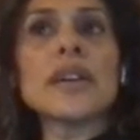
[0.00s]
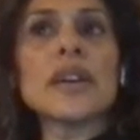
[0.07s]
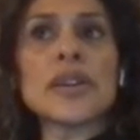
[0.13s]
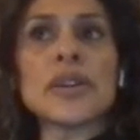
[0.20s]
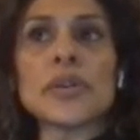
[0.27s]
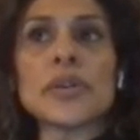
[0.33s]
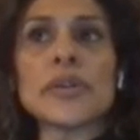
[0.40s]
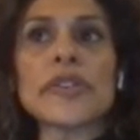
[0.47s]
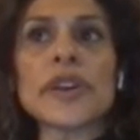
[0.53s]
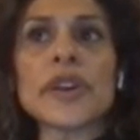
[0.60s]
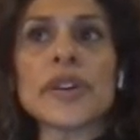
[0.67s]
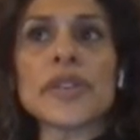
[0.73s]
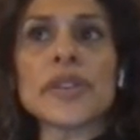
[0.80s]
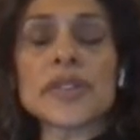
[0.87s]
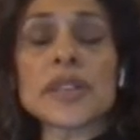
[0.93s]

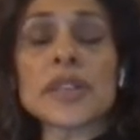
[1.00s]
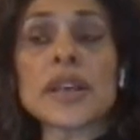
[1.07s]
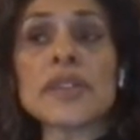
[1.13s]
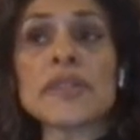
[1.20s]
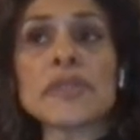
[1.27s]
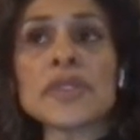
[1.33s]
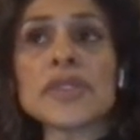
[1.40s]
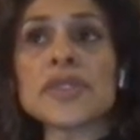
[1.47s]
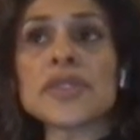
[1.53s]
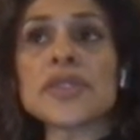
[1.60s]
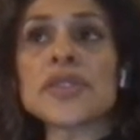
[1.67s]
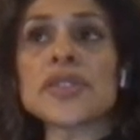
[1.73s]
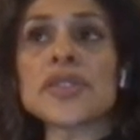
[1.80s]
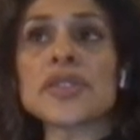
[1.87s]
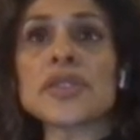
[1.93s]
there's a lot of
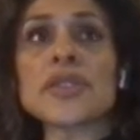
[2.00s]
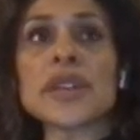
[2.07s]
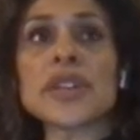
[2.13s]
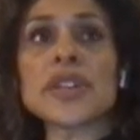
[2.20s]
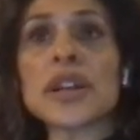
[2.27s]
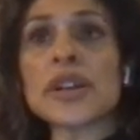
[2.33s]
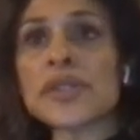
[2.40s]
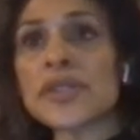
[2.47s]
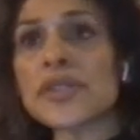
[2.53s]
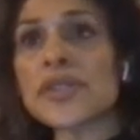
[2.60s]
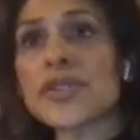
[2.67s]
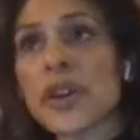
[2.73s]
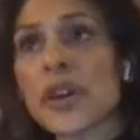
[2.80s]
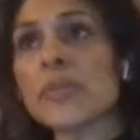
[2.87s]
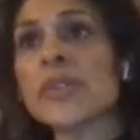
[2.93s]
research to show that childhood
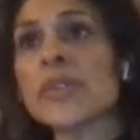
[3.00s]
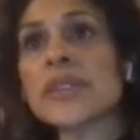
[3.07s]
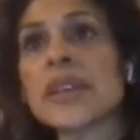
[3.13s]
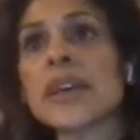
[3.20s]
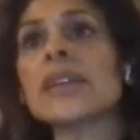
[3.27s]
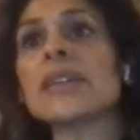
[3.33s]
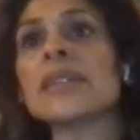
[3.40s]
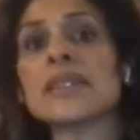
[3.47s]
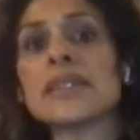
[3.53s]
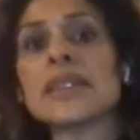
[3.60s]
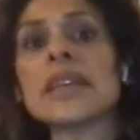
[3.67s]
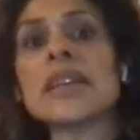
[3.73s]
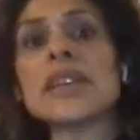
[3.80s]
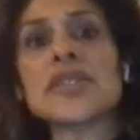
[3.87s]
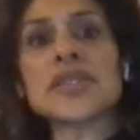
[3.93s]
traumas can
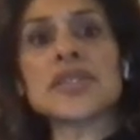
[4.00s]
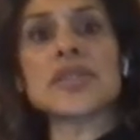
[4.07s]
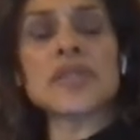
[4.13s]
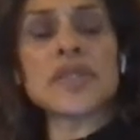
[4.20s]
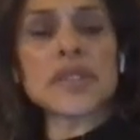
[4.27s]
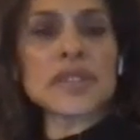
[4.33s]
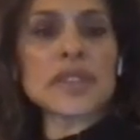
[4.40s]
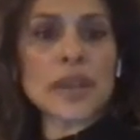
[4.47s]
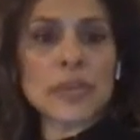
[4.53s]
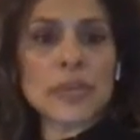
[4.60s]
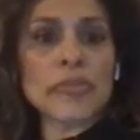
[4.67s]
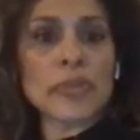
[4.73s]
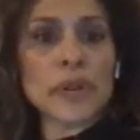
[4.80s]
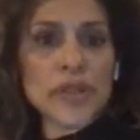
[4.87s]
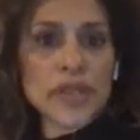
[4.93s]
lead to this type
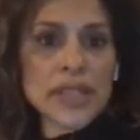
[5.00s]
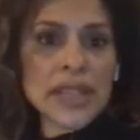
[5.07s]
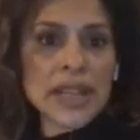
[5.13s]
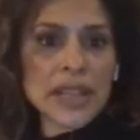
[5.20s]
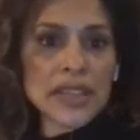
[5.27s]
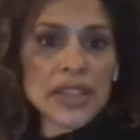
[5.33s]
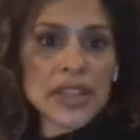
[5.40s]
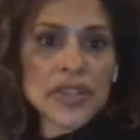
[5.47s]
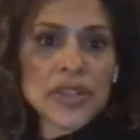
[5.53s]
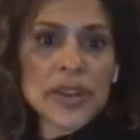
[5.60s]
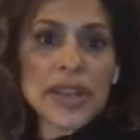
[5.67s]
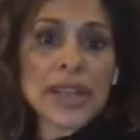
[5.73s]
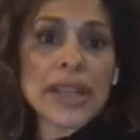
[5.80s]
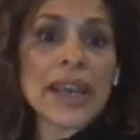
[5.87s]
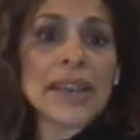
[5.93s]
of personality
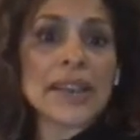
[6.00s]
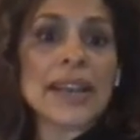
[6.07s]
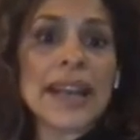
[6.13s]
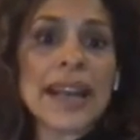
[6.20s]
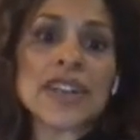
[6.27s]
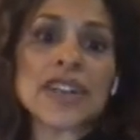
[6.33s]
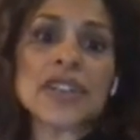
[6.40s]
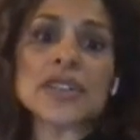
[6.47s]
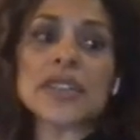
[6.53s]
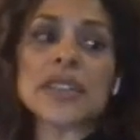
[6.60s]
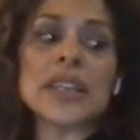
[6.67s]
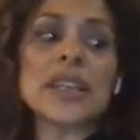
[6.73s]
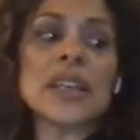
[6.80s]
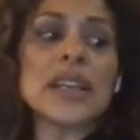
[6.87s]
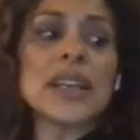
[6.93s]
trait. And
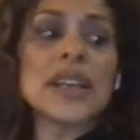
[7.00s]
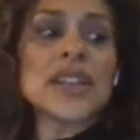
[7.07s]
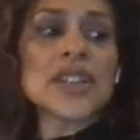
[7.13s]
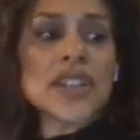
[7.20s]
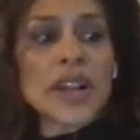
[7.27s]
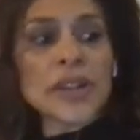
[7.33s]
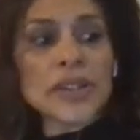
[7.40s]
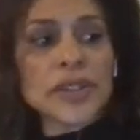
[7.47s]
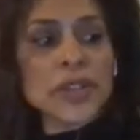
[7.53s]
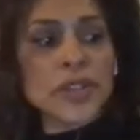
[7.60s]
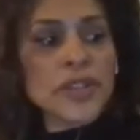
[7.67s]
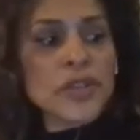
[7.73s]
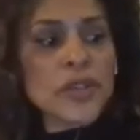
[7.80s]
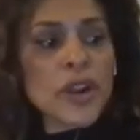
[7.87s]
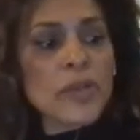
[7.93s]
actually,
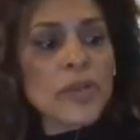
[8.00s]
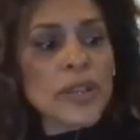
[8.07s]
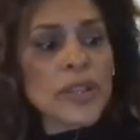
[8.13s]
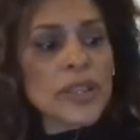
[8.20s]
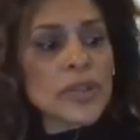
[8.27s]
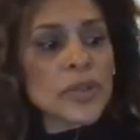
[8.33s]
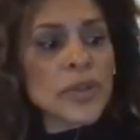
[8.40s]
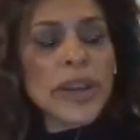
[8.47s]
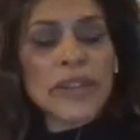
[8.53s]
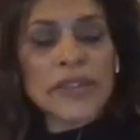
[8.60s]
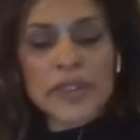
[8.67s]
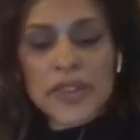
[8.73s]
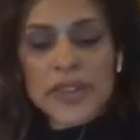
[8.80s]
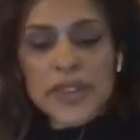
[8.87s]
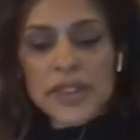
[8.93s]
childhood trauma or
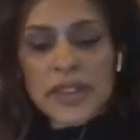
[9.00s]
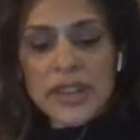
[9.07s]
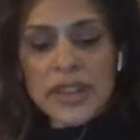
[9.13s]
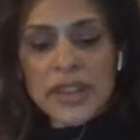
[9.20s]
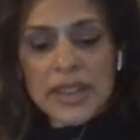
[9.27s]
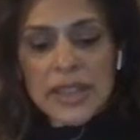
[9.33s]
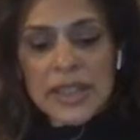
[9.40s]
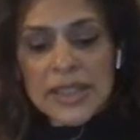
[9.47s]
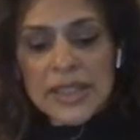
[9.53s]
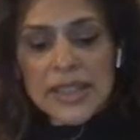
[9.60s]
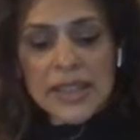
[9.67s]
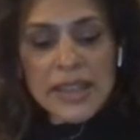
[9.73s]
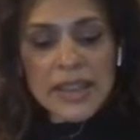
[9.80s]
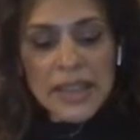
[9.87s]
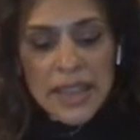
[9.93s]
adverse incidences